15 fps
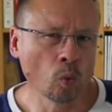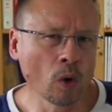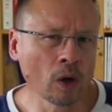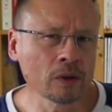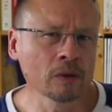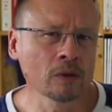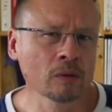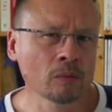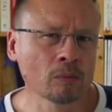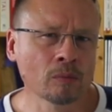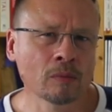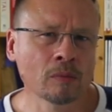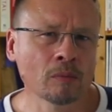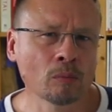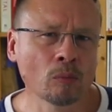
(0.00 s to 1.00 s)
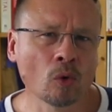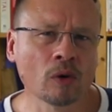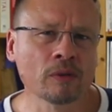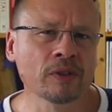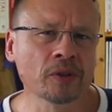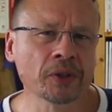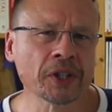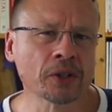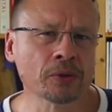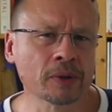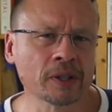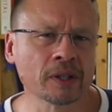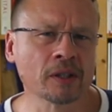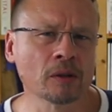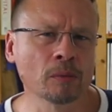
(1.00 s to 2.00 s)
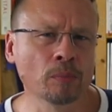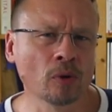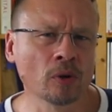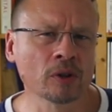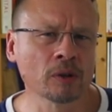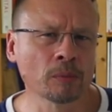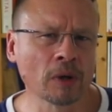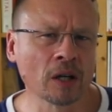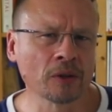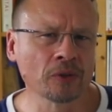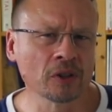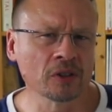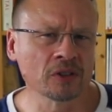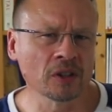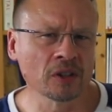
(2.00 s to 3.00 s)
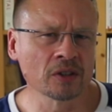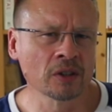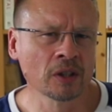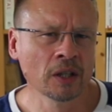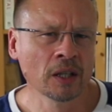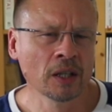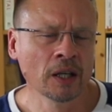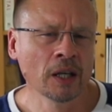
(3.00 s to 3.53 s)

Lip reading: one more very critical point about this is